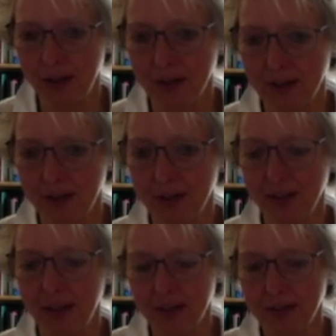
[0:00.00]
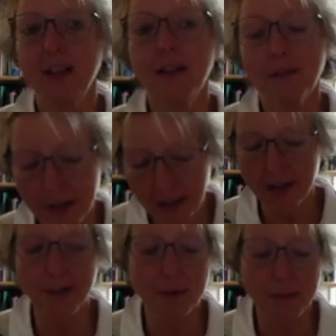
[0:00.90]
And thinking of the
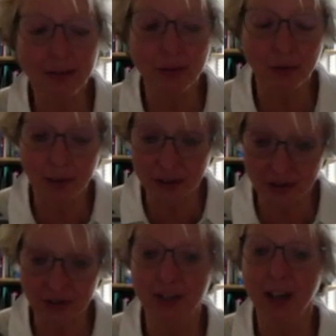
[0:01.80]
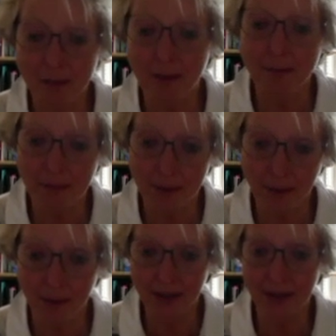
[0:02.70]
mentor actually that I remember when
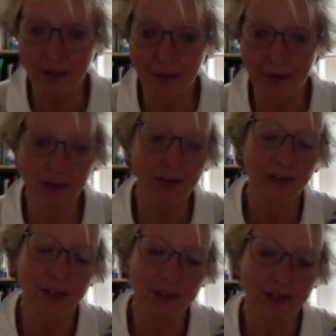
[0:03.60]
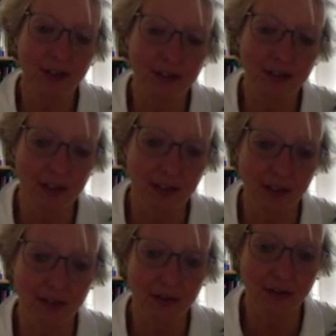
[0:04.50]
I was first started in
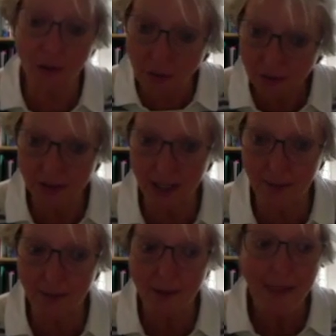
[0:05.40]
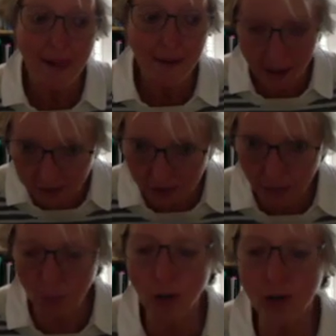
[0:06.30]
stroke rehab, actually
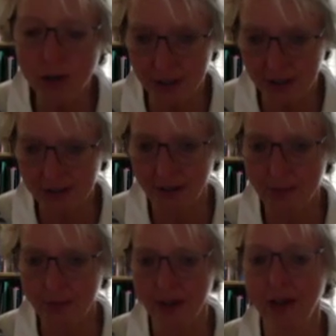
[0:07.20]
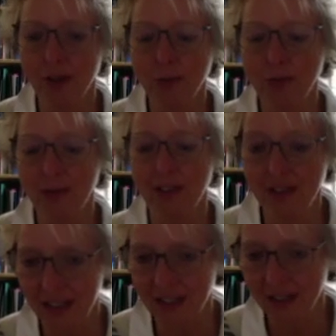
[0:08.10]
watching somebody who was a
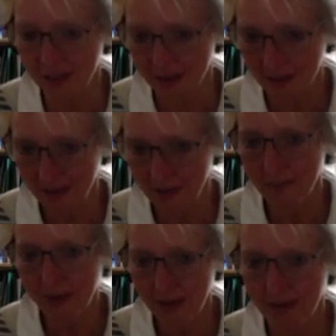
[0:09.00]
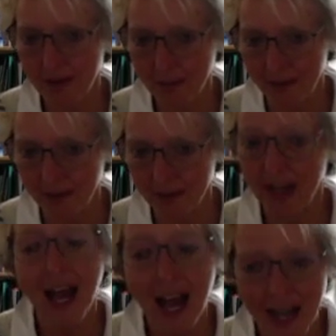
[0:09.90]
skilled therapist
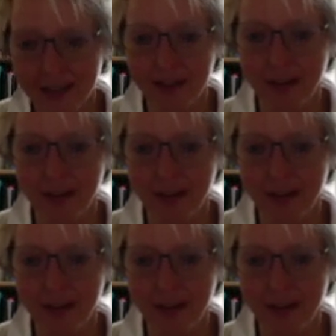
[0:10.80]
handle a